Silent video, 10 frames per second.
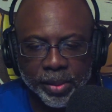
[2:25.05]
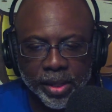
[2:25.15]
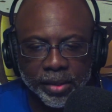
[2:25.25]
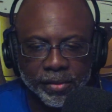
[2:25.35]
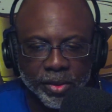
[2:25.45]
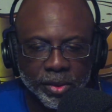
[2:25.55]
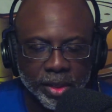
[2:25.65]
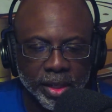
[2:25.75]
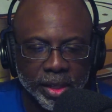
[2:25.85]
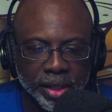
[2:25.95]
and if you
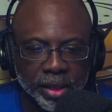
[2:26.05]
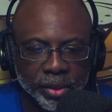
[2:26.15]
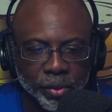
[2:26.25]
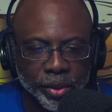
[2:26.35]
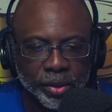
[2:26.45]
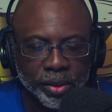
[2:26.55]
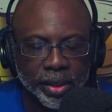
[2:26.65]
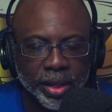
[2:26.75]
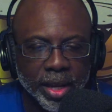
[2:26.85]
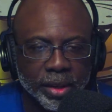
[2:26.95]
look in there and the window
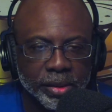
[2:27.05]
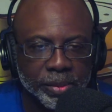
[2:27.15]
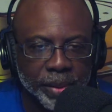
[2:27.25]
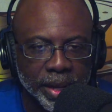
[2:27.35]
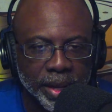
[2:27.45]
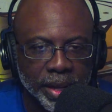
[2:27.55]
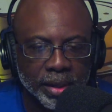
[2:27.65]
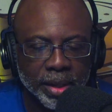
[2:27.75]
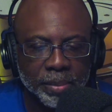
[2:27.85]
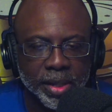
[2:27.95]
indicator is pink,
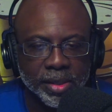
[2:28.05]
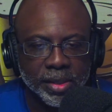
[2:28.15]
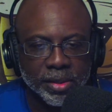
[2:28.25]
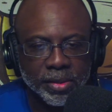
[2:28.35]
that means it's